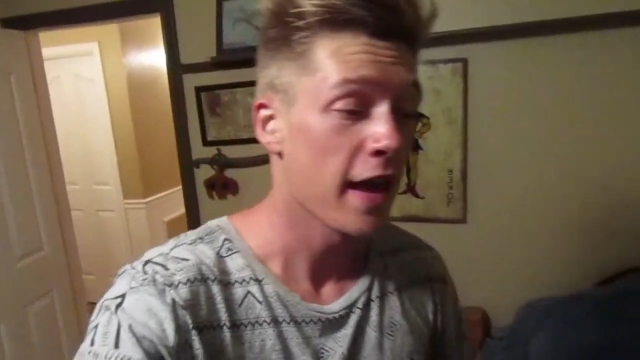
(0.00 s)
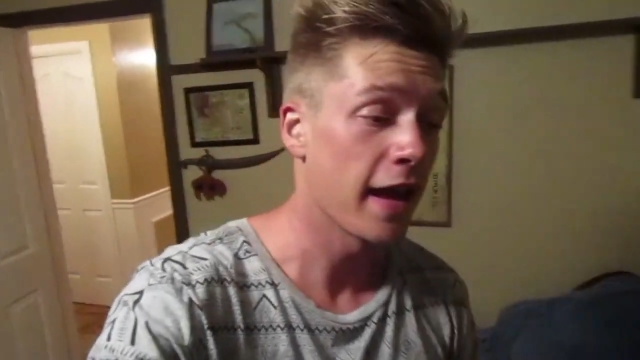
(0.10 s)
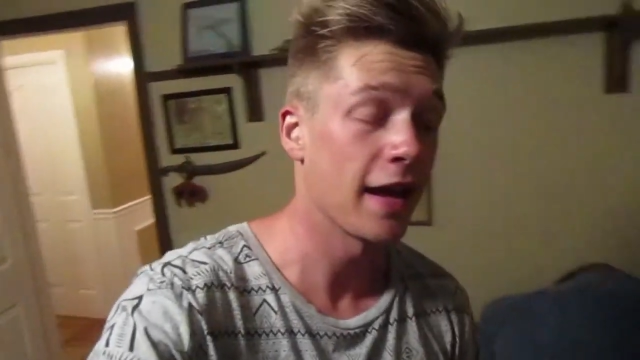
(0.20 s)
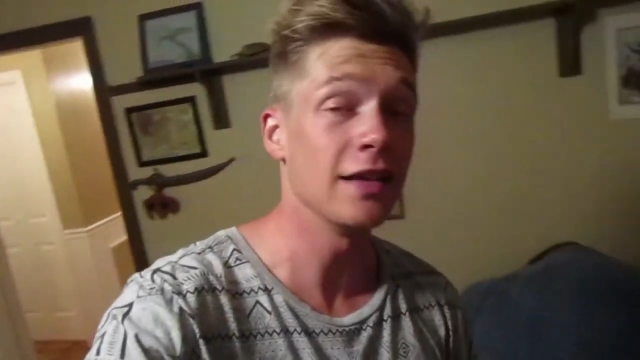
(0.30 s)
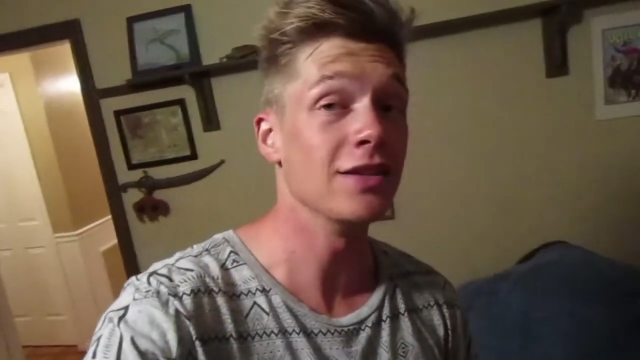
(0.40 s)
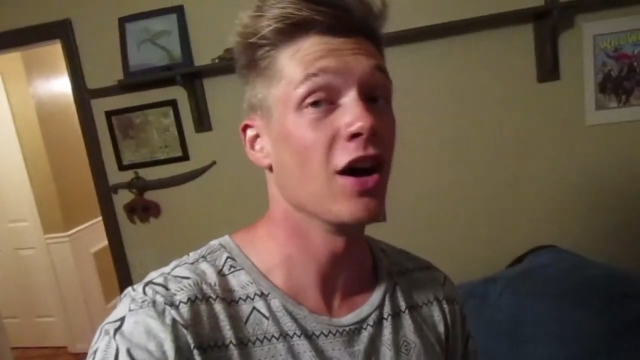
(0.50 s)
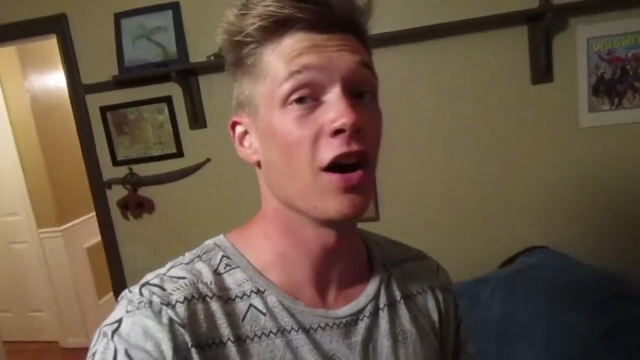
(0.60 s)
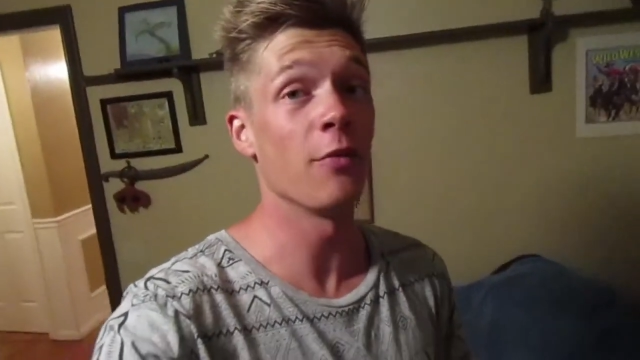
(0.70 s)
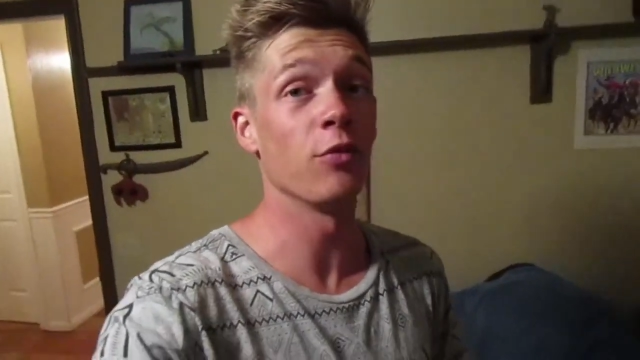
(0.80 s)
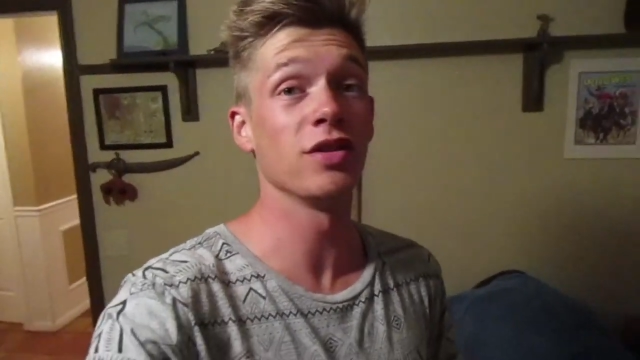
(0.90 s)
and
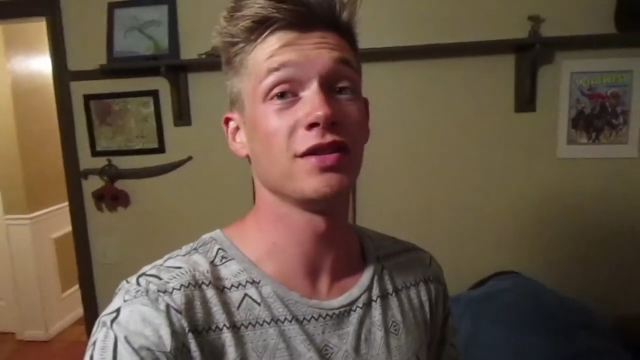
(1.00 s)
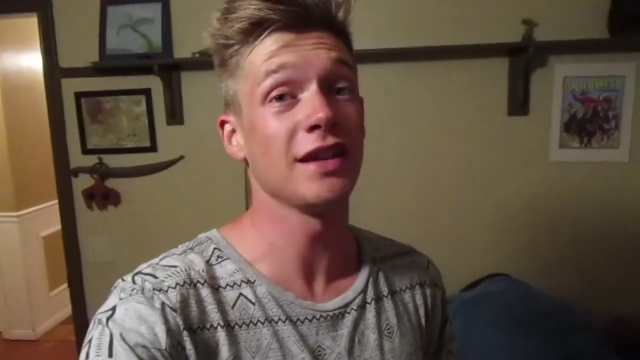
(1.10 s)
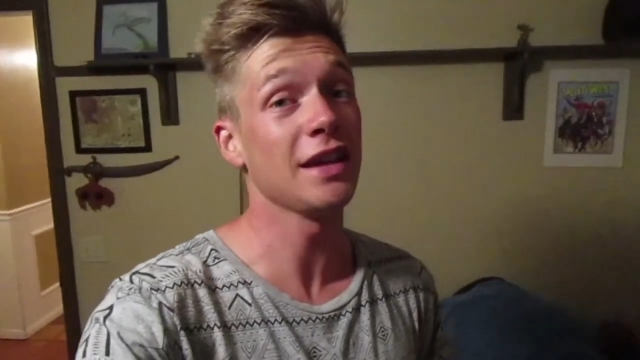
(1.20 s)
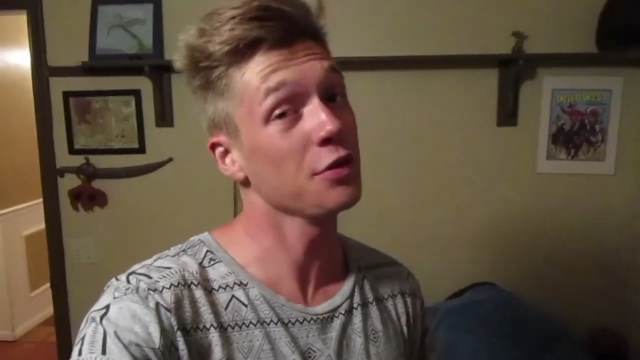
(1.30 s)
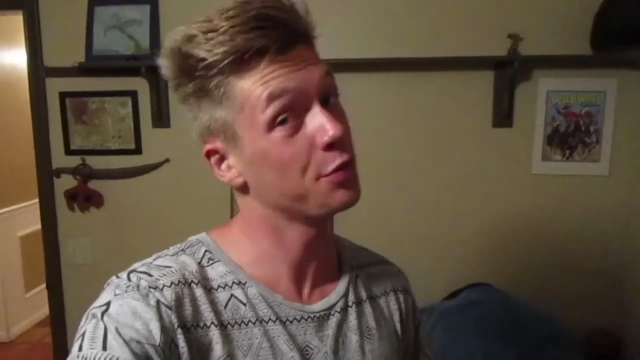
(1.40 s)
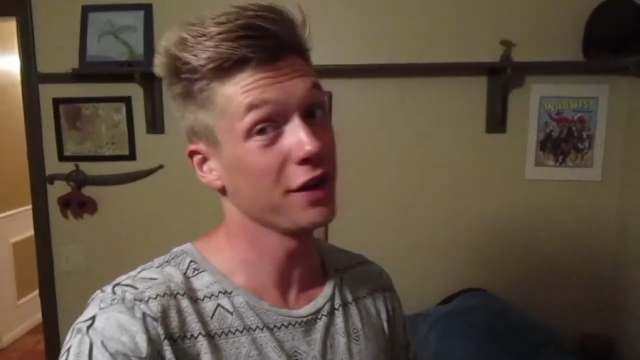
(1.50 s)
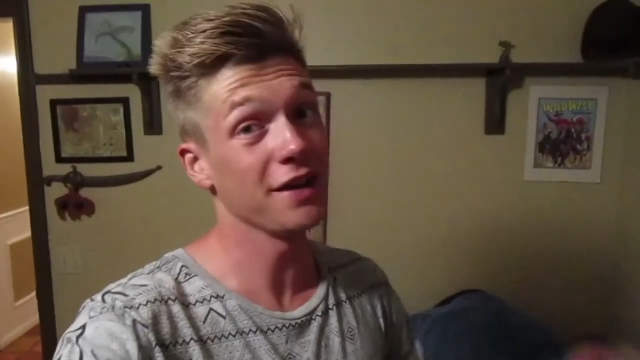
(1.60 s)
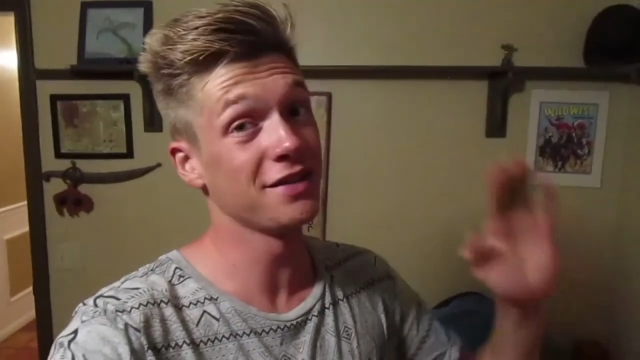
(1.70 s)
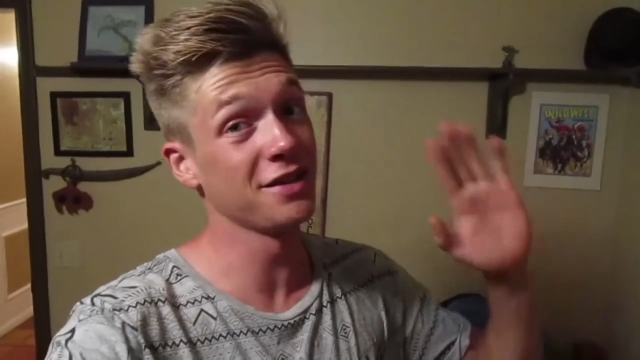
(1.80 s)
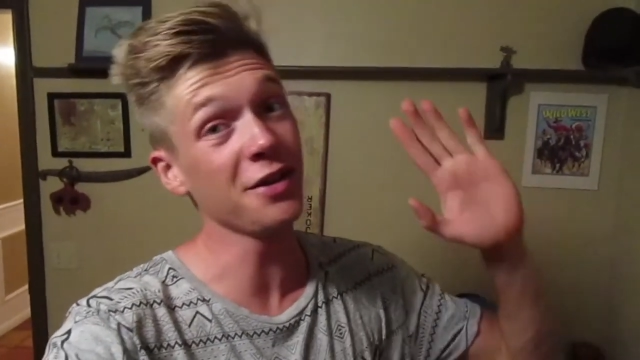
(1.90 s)
we'll see you
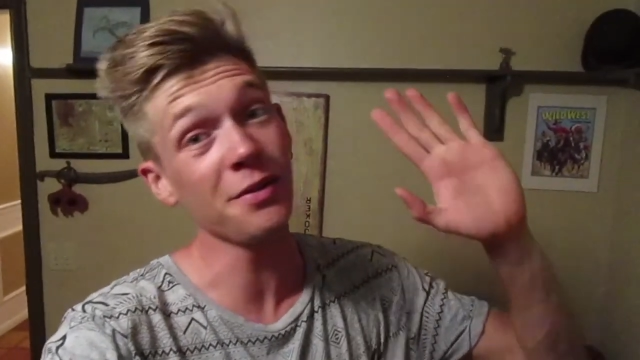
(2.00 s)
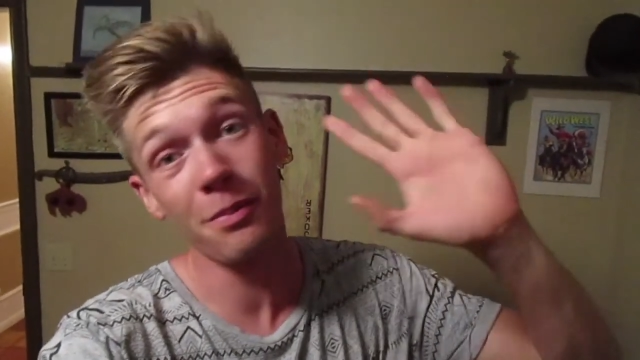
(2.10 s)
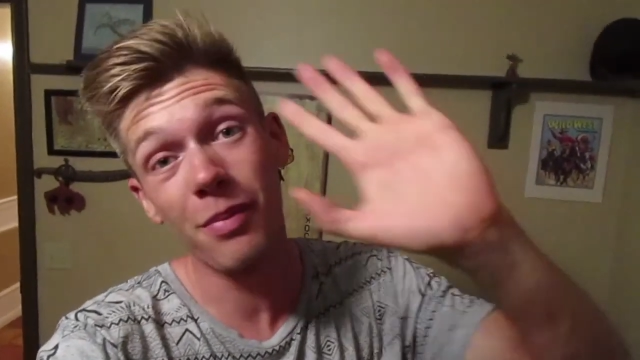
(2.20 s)
pretty soon.